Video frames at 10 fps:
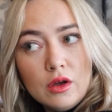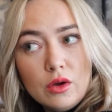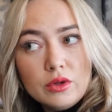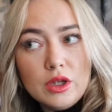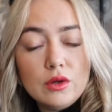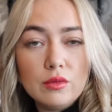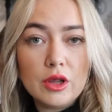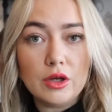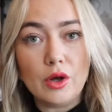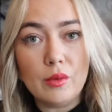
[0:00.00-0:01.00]
Only you
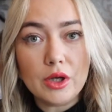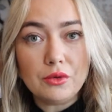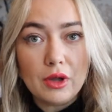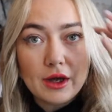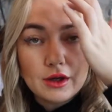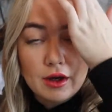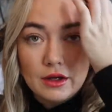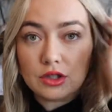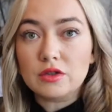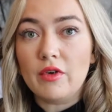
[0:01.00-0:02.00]
really know what you like.
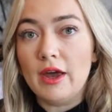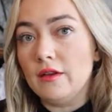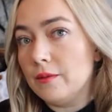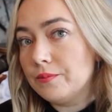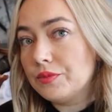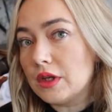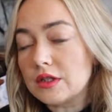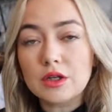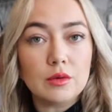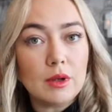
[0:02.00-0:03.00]
I just find that
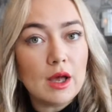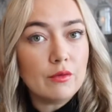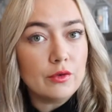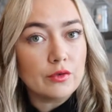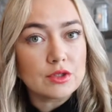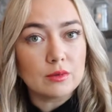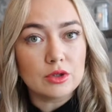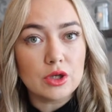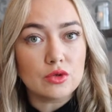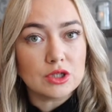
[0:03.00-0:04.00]
this could be helpful for
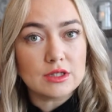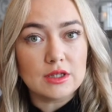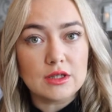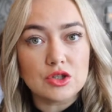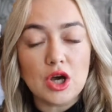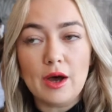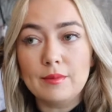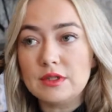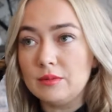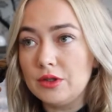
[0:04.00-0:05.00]
someone who just did this
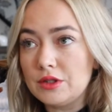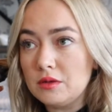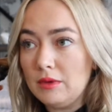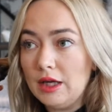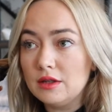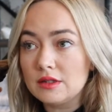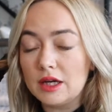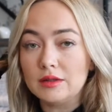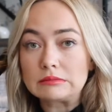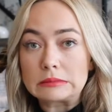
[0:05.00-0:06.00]
chop similar to me and is
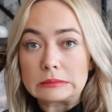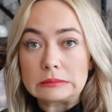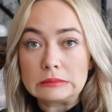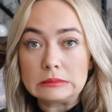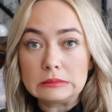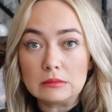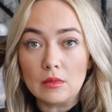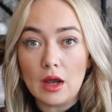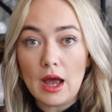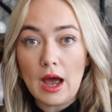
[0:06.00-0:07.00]
like,
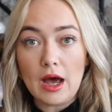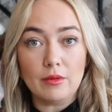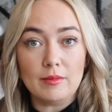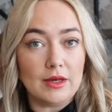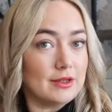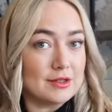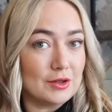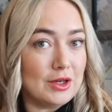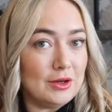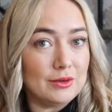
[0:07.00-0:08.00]
how do I make this
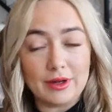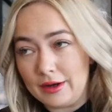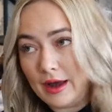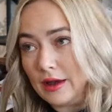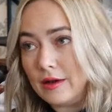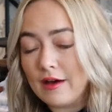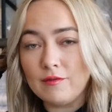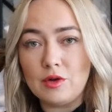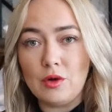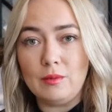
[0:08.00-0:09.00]
look cute? And I
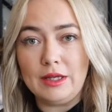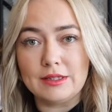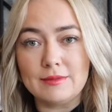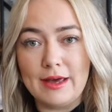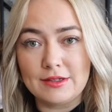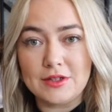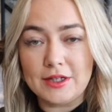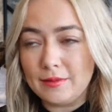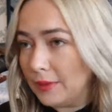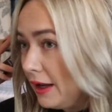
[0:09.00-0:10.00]
have no means
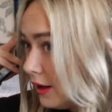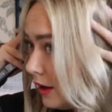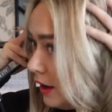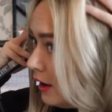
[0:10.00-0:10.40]
mastered it, but